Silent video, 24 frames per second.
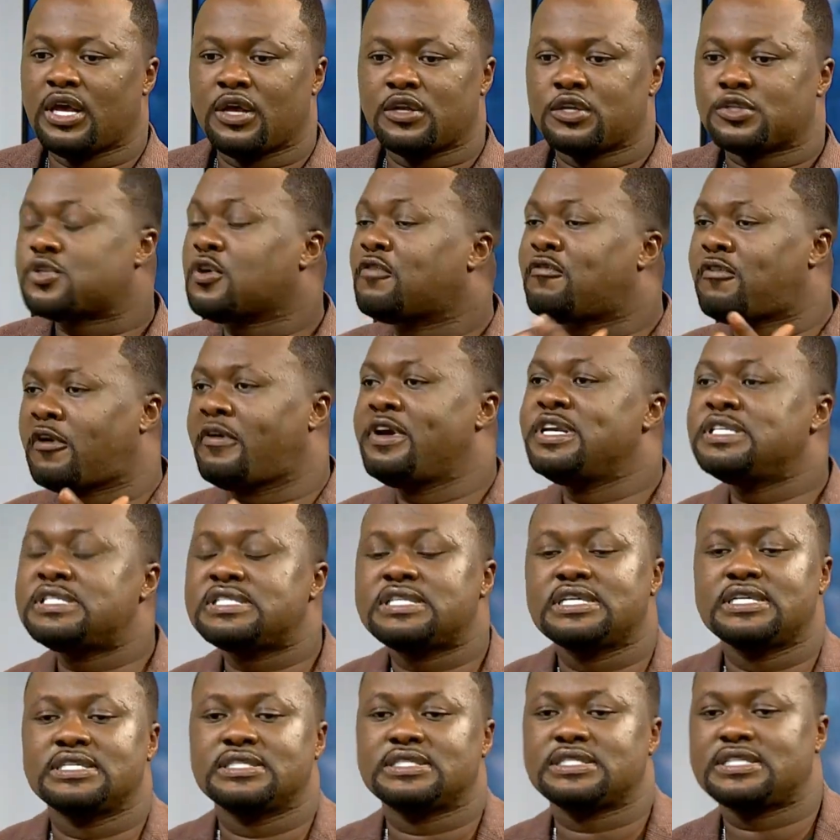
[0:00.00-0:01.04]
So for
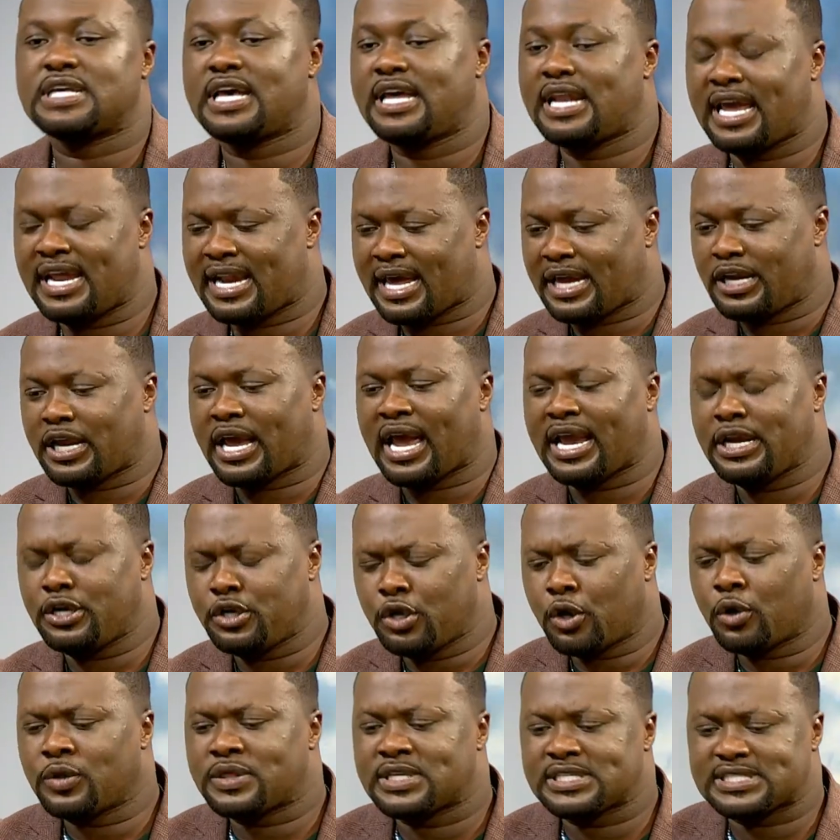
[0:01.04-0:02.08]
instance, and I
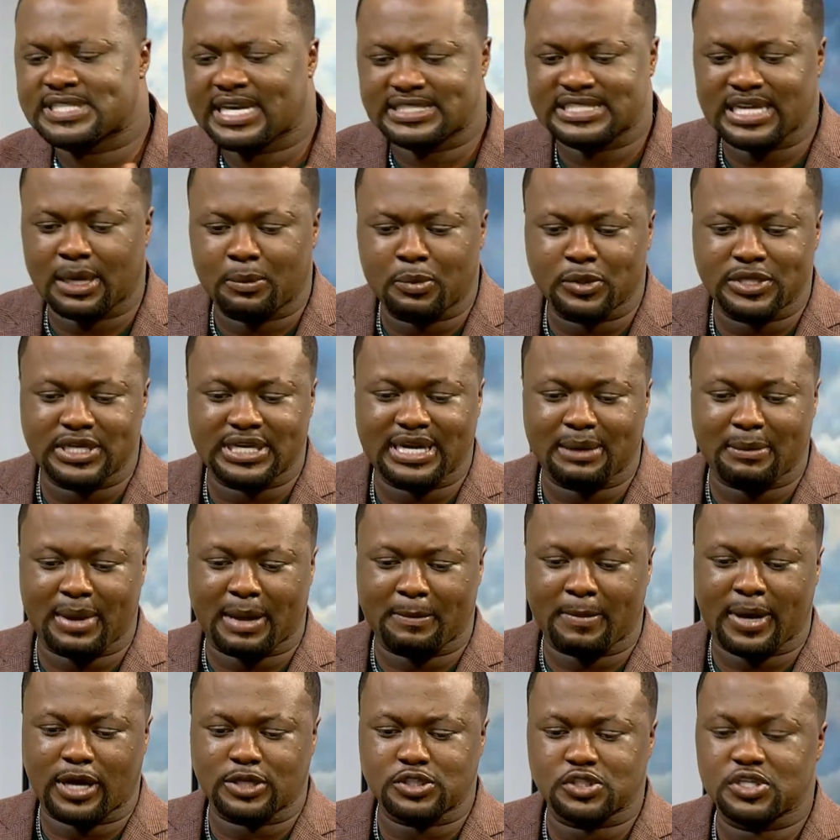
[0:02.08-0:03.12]
know this example that I'm
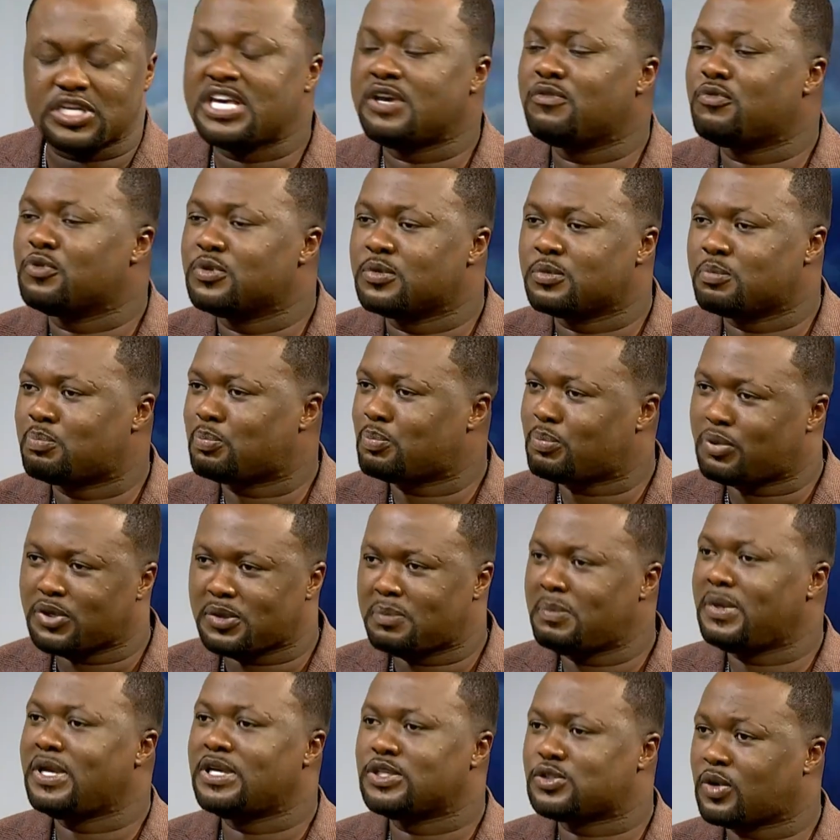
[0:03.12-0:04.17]
about to give will put
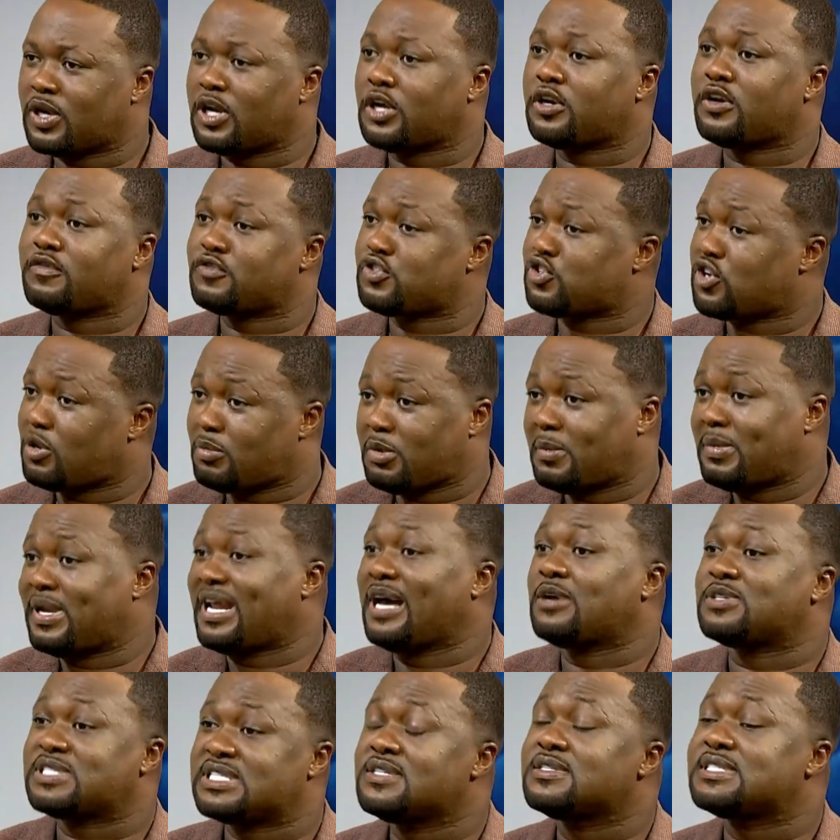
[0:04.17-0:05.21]
me into a lot of trouble, but
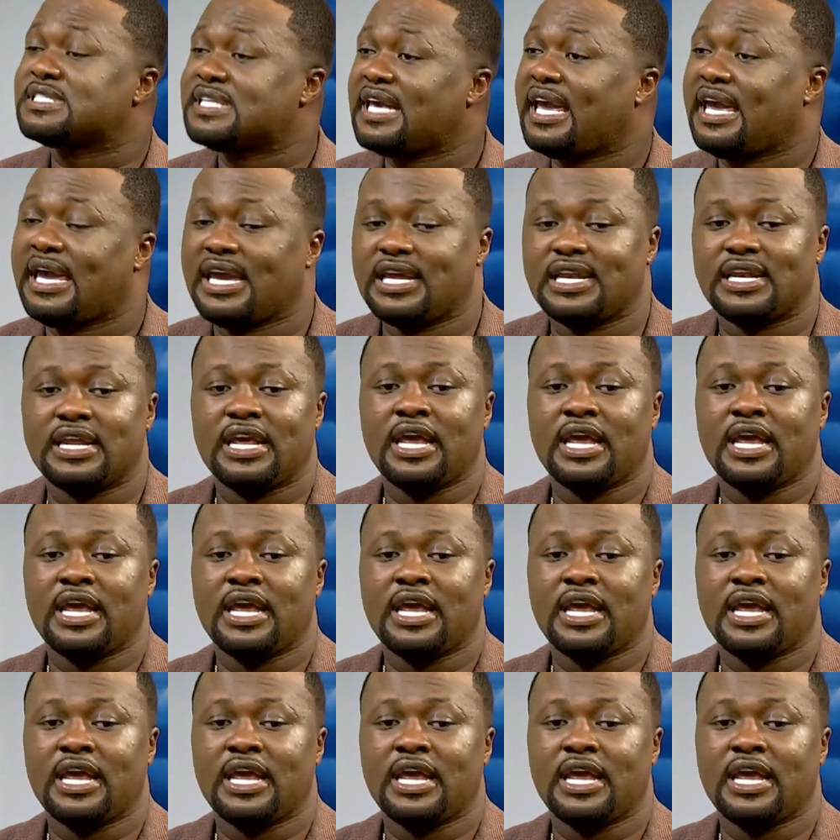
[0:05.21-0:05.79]
I'll still say it.